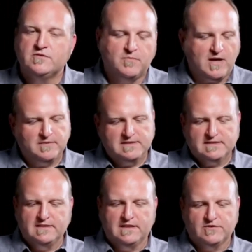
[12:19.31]
You've probably
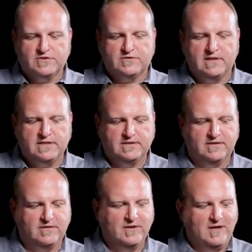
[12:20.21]
seen the illustration
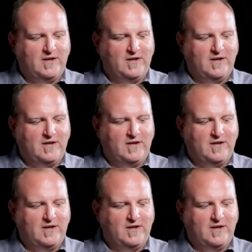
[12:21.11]
of